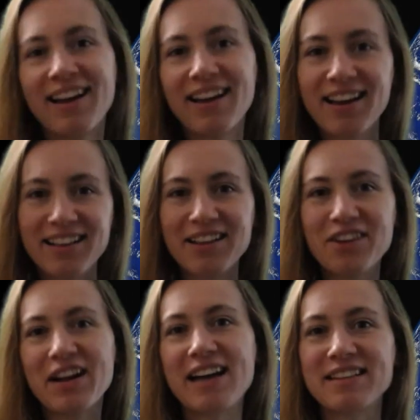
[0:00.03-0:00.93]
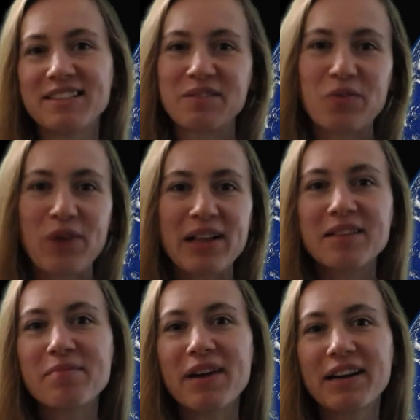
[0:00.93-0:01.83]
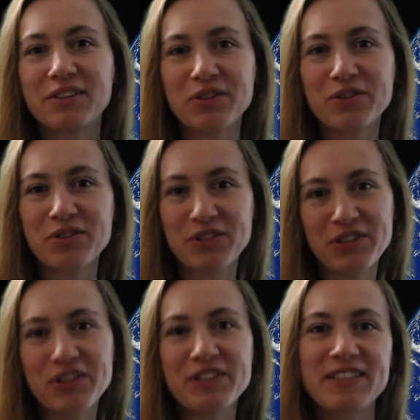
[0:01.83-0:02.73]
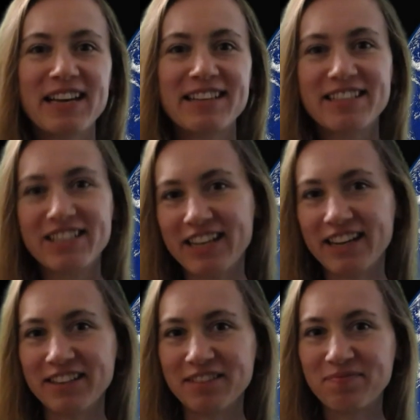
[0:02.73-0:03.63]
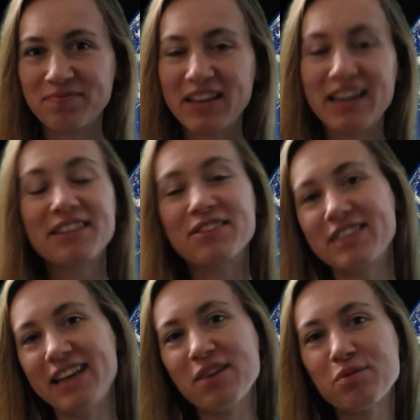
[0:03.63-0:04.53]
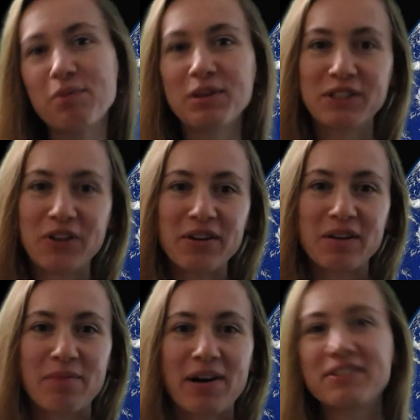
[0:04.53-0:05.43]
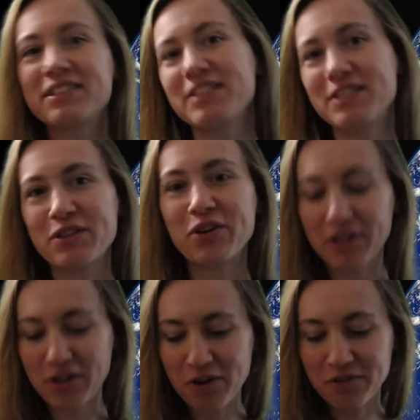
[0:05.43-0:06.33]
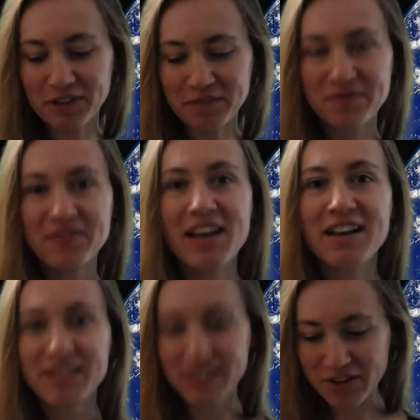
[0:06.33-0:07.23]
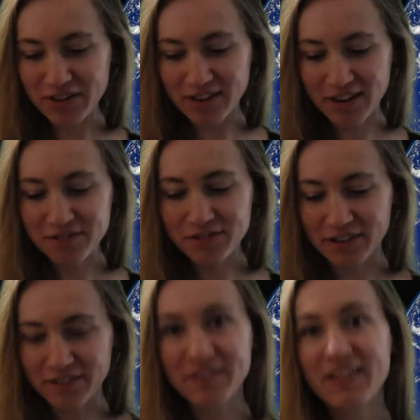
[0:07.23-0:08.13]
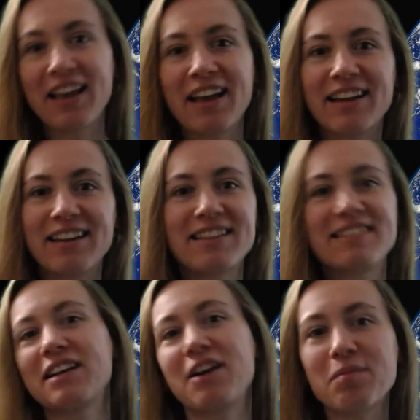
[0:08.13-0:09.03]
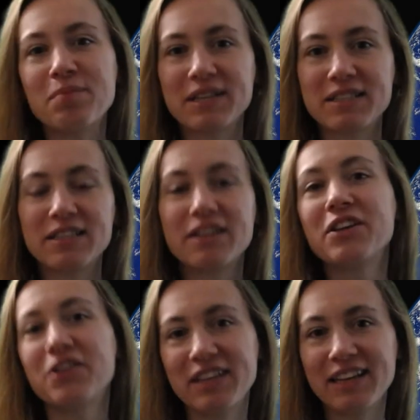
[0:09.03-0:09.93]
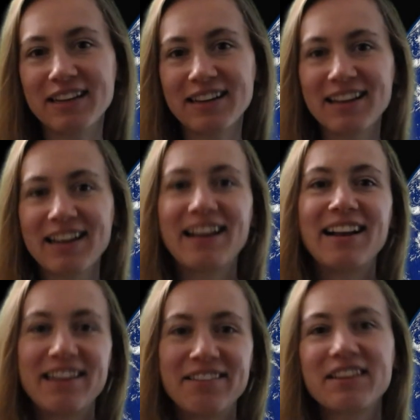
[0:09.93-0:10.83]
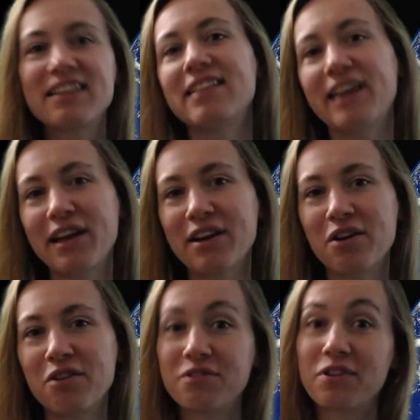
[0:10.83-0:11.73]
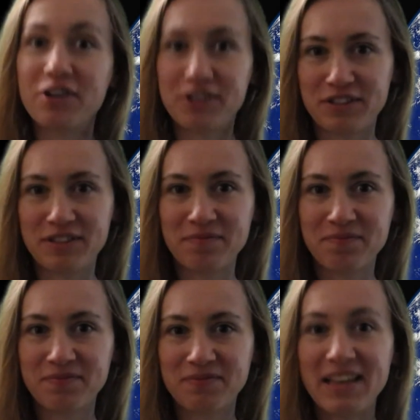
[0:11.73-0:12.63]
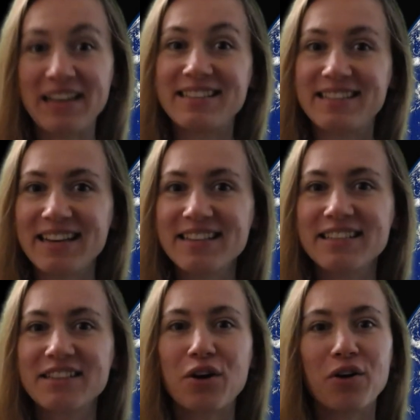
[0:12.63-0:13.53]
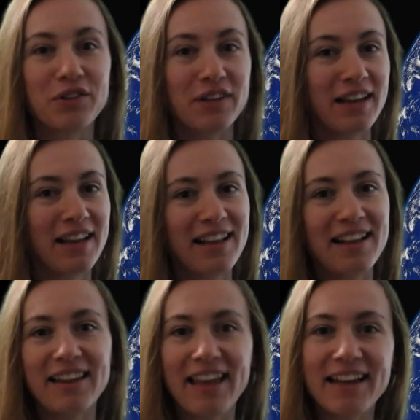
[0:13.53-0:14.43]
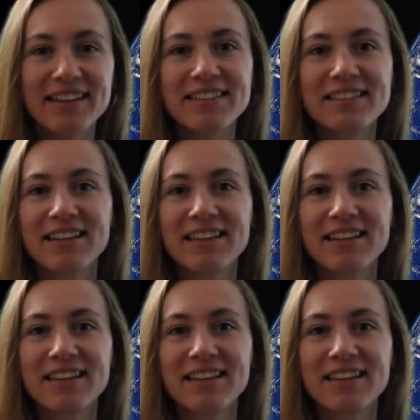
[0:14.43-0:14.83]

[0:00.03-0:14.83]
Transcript: Hello guys, welcome back to Soil Science channel. Today we will talk about soil cover. Soil cover is a complex, unique, living layer of earth, extending on land